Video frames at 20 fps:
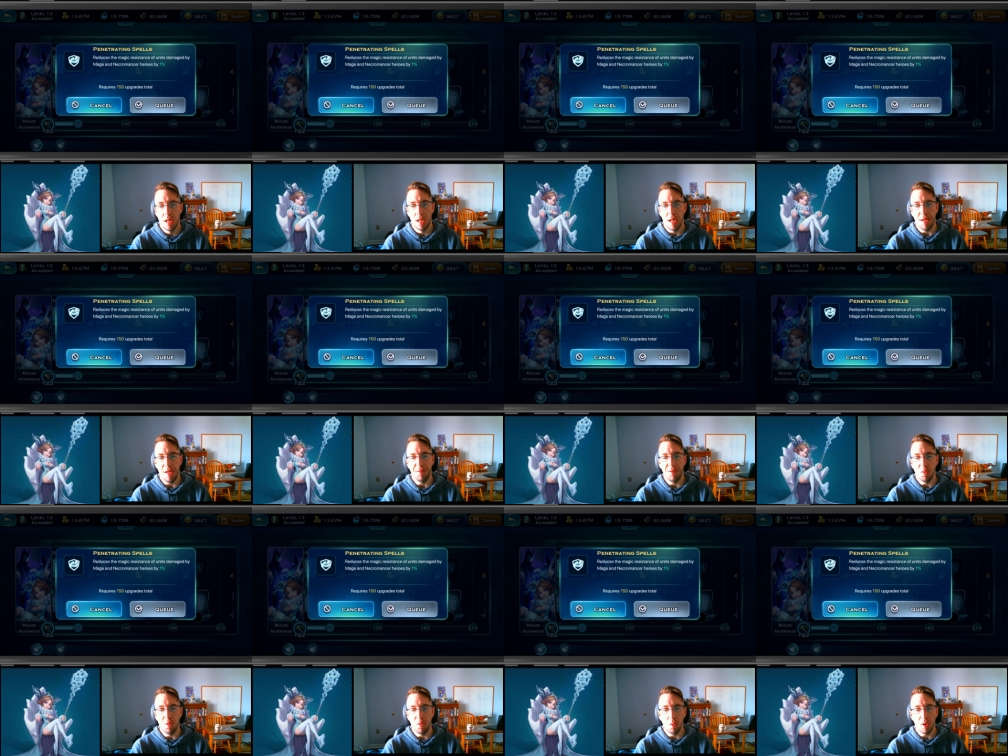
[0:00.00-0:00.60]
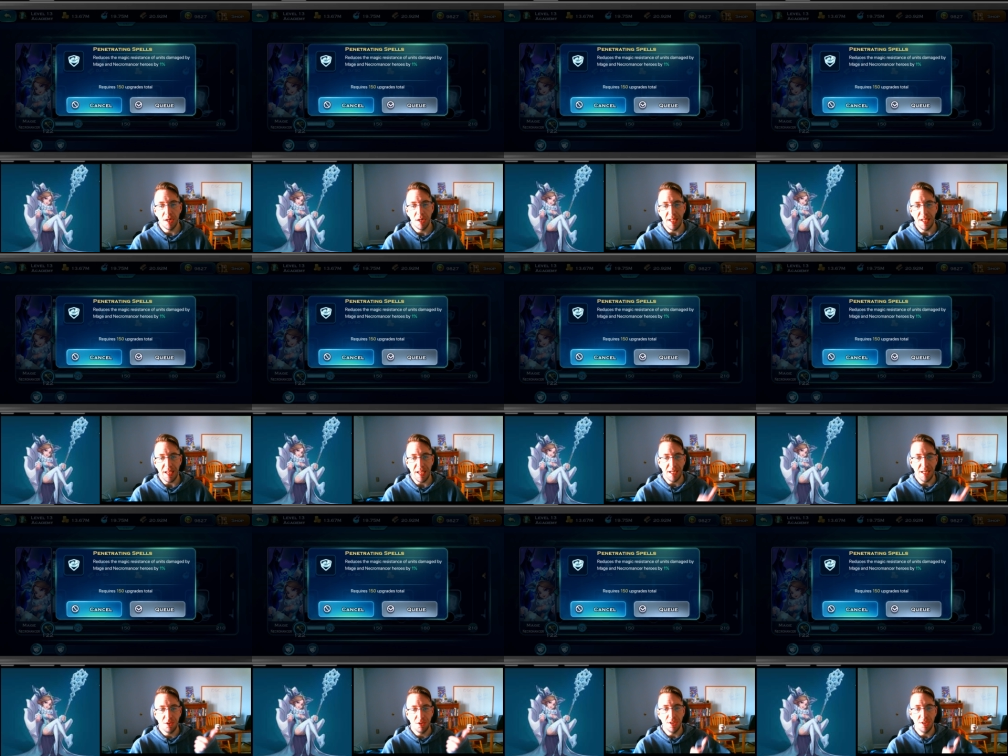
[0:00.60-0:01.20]
If you want to
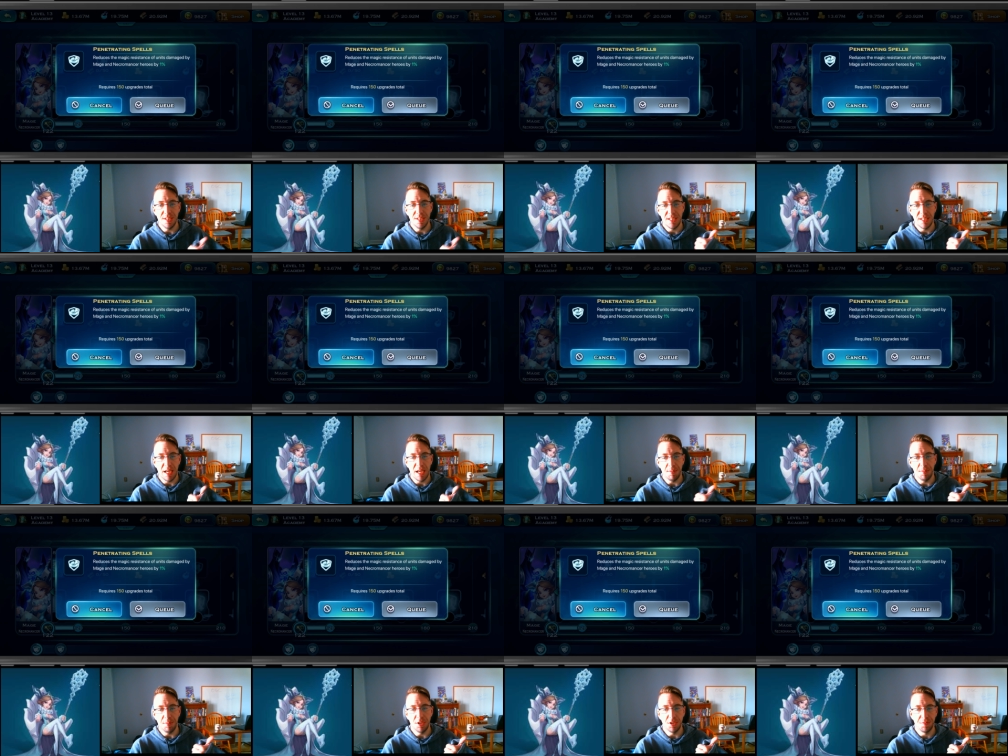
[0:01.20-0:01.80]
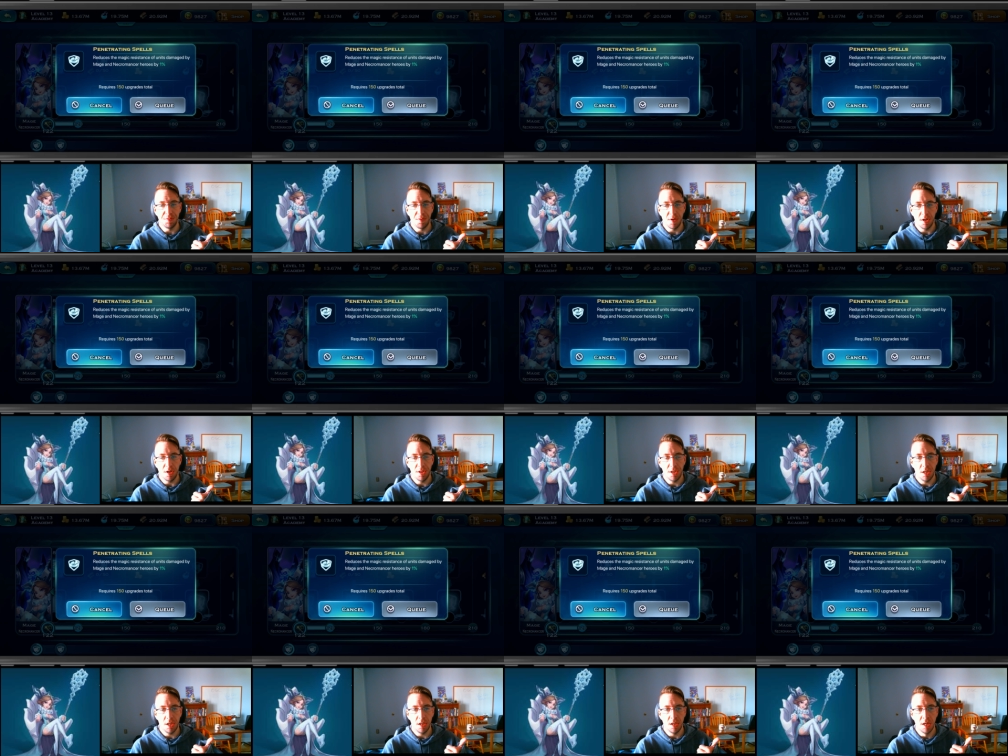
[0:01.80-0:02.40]
increase damage
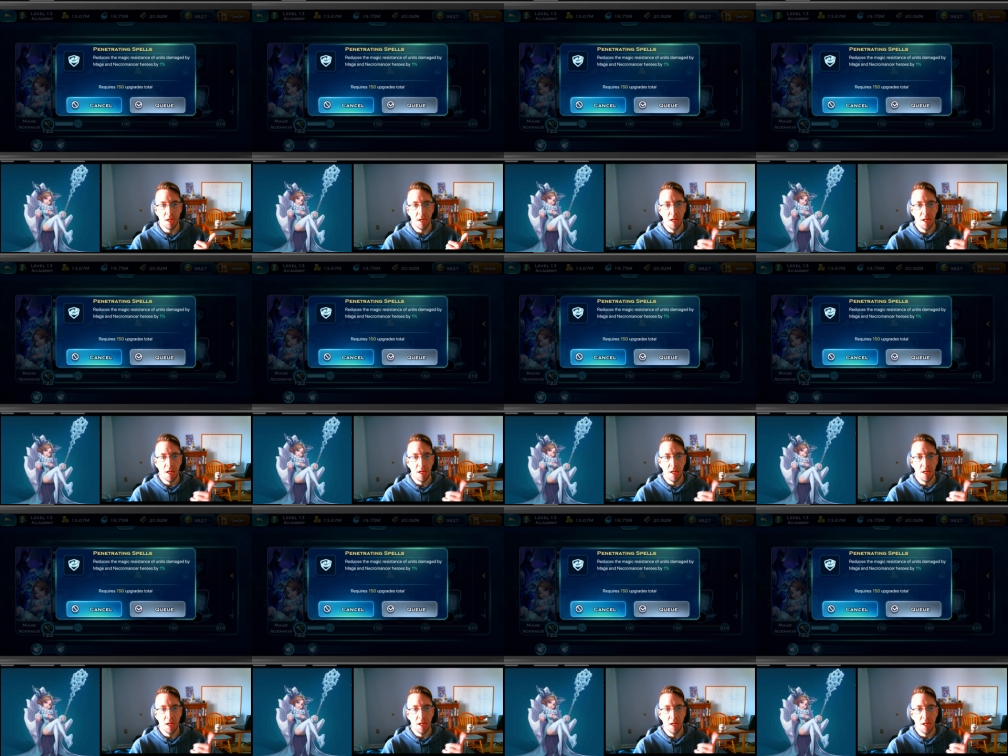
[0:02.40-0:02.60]
further,